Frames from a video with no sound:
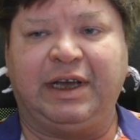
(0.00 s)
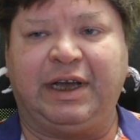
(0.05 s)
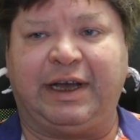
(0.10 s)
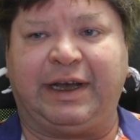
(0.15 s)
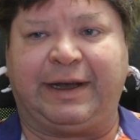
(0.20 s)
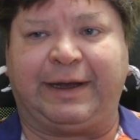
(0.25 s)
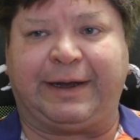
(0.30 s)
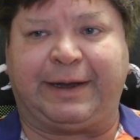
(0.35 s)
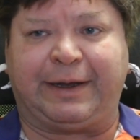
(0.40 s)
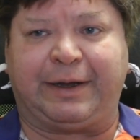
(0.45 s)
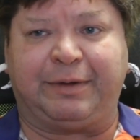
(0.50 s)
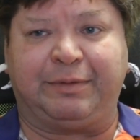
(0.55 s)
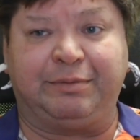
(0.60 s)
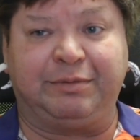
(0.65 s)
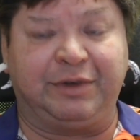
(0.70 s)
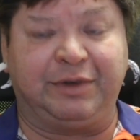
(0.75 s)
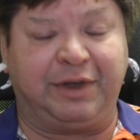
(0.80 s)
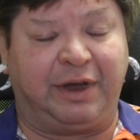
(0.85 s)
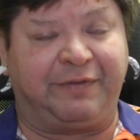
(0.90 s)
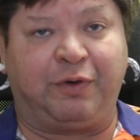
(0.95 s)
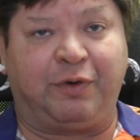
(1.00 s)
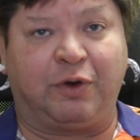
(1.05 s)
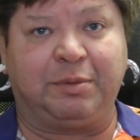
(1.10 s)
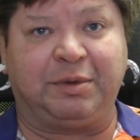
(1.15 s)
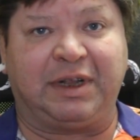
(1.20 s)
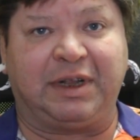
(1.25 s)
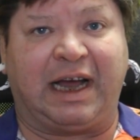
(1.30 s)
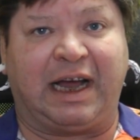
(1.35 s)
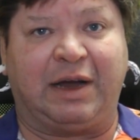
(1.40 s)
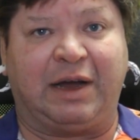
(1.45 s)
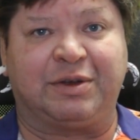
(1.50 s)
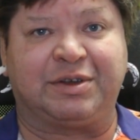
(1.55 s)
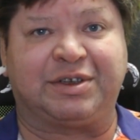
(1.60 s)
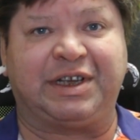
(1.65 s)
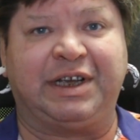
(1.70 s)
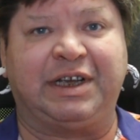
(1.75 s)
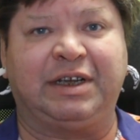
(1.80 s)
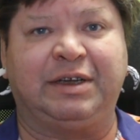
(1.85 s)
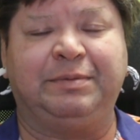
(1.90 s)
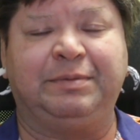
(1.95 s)
affordable
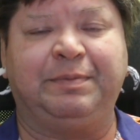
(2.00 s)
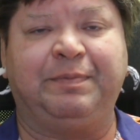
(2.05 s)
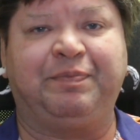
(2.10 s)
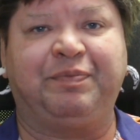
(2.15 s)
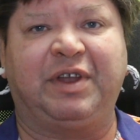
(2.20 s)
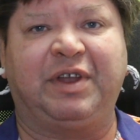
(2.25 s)
housing,